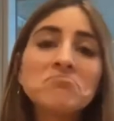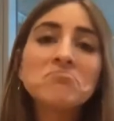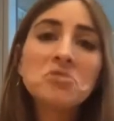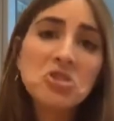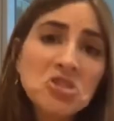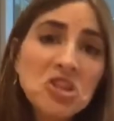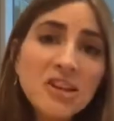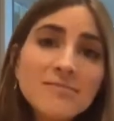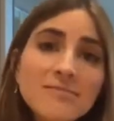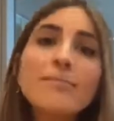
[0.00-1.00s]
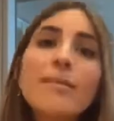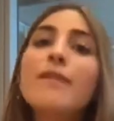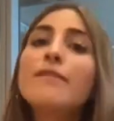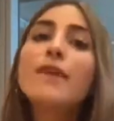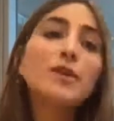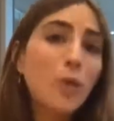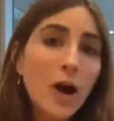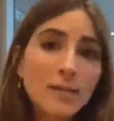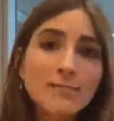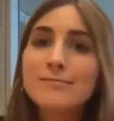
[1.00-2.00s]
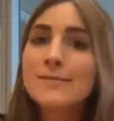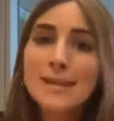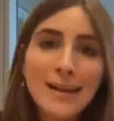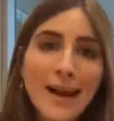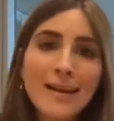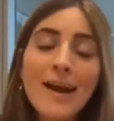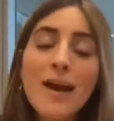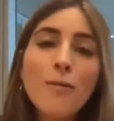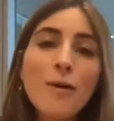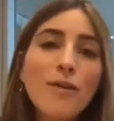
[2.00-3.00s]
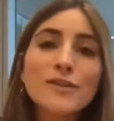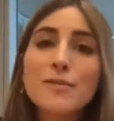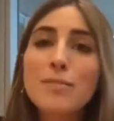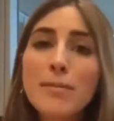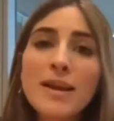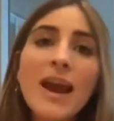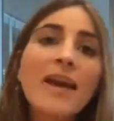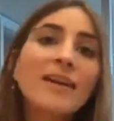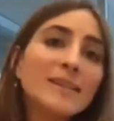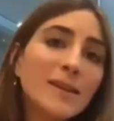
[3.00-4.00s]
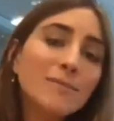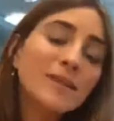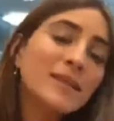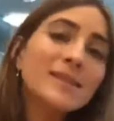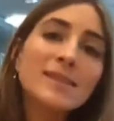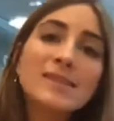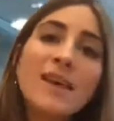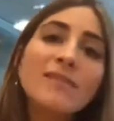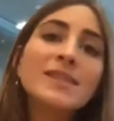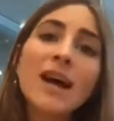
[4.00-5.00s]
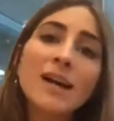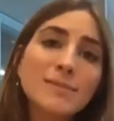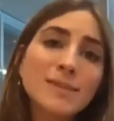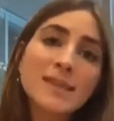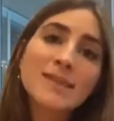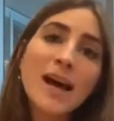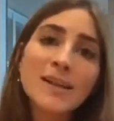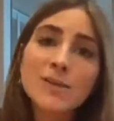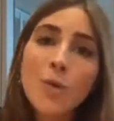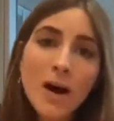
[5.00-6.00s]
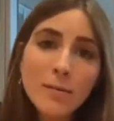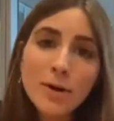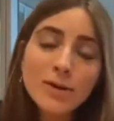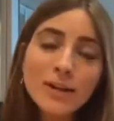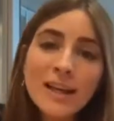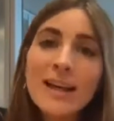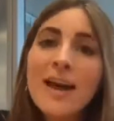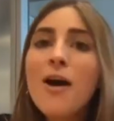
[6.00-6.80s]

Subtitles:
you should find one to like, whether it's a baby carrot dipped into 7 times the size guacamole,